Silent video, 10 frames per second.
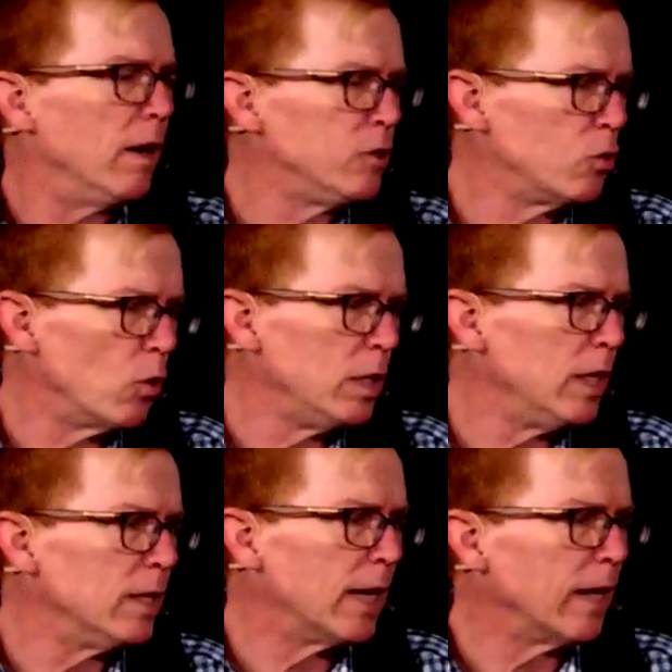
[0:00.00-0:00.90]
join
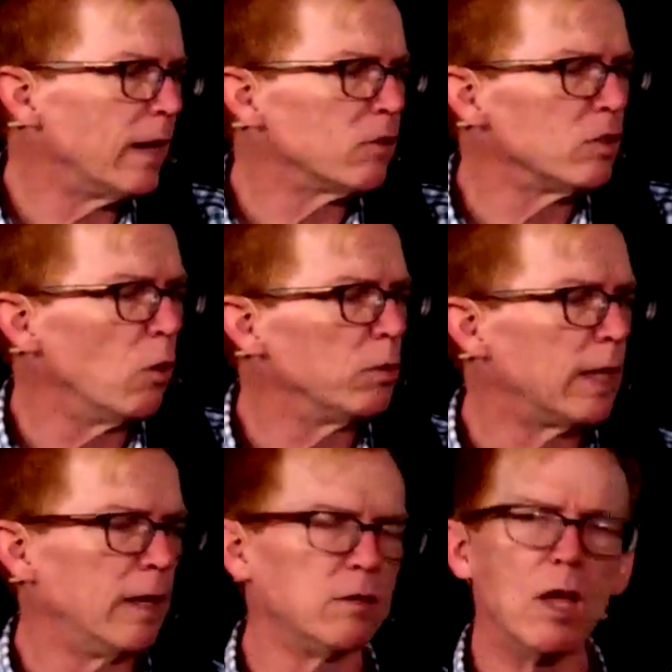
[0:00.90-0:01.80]
in and let us know what
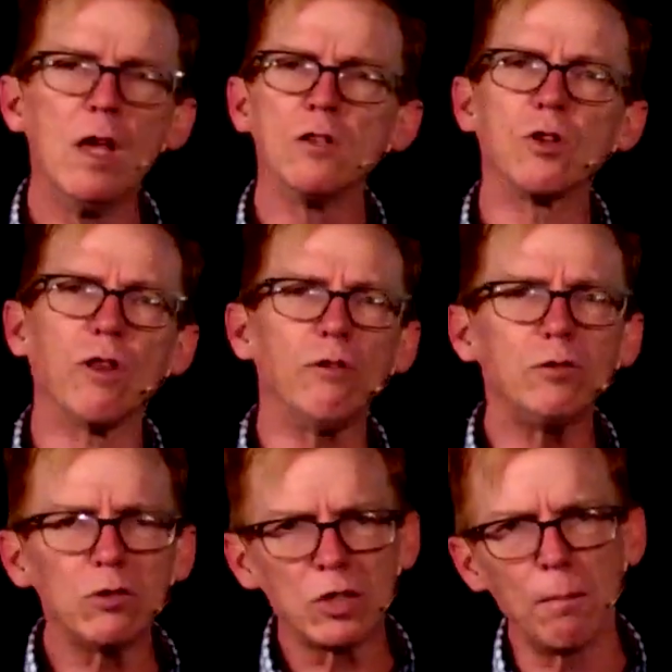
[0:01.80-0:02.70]
that is. So those
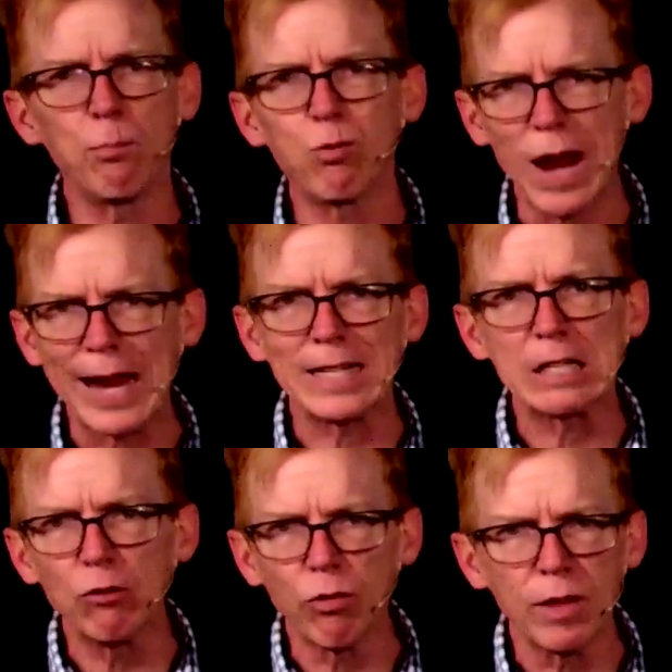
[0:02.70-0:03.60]
are some
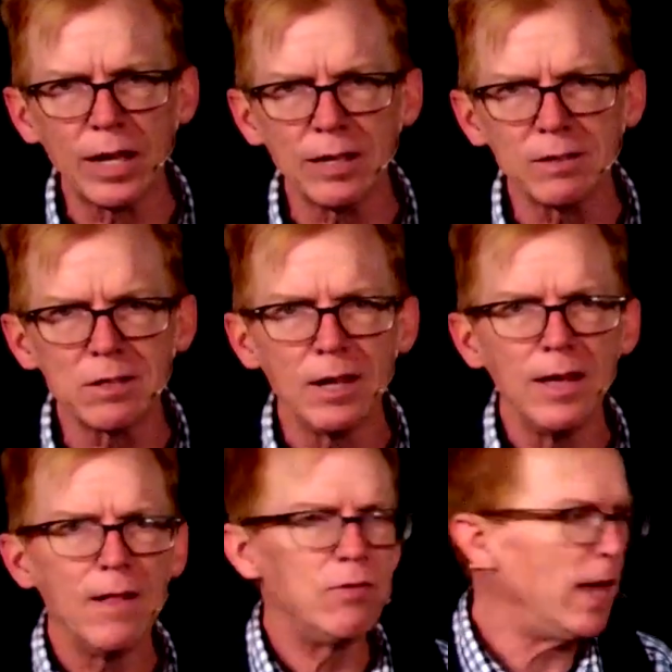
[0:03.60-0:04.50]
practical things
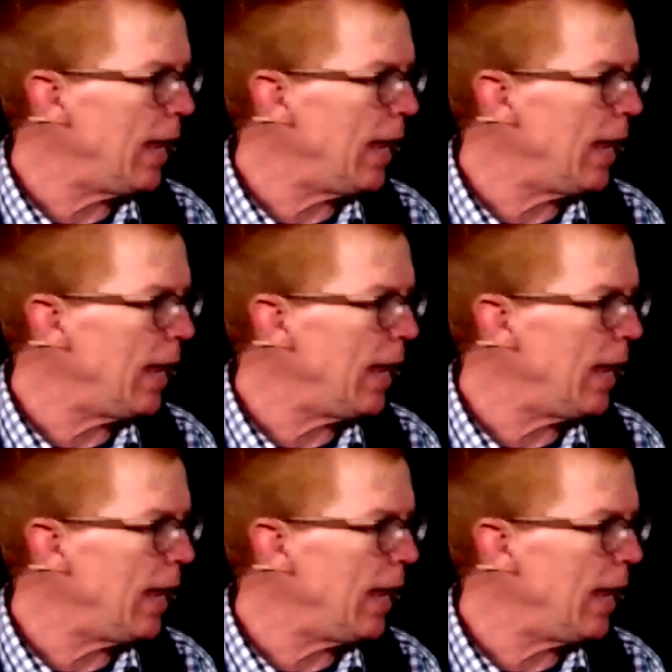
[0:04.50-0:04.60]
that